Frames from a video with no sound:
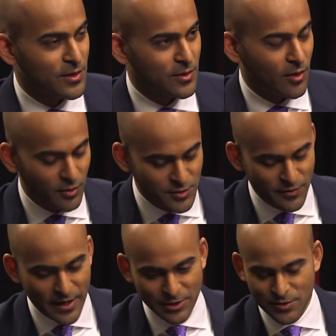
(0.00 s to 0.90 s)
calls
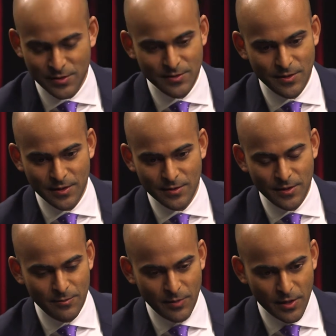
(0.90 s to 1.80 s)
for action
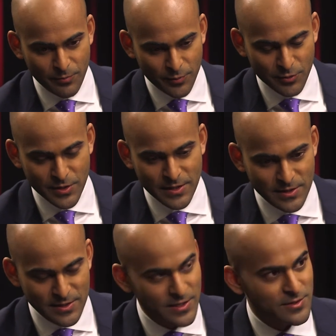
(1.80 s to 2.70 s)
and protests
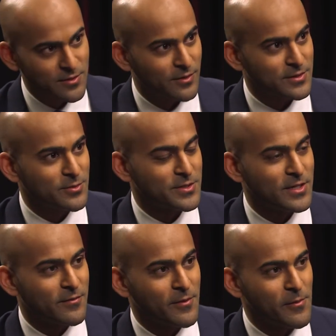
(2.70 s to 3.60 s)
and citizen, all this sort of stuff.